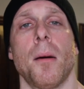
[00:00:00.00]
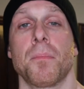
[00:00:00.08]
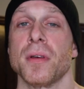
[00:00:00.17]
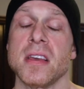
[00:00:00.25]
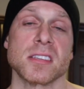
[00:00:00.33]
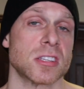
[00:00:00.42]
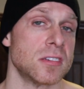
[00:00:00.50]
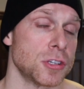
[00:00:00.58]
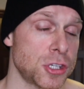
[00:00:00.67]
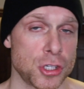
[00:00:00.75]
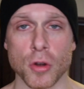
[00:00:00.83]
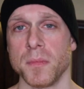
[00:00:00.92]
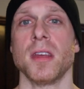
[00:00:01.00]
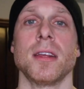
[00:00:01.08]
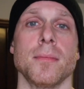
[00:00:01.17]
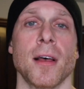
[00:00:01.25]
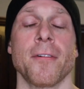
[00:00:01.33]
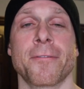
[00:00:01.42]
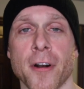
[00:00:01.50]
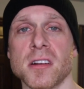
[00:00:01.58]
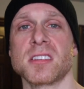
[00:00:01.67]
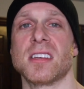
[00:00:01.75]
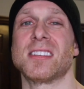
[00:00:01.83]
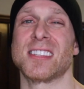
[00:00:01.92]
please shoot me an email
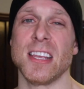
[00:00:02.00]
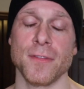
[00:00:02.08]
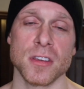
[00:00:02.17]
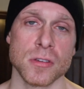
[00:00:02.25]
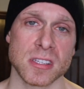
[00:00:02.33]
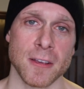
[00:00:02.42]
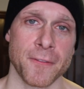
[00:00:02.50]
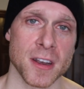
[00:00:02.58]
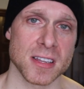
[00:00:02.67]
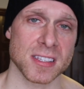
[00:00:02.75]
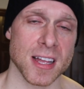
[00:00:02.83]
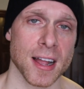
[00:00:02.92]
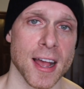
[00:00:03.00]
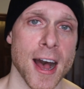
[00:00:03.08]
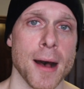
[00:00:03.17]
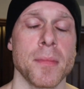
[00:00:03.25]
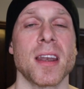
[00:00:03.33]
first at steve@ucfitness.com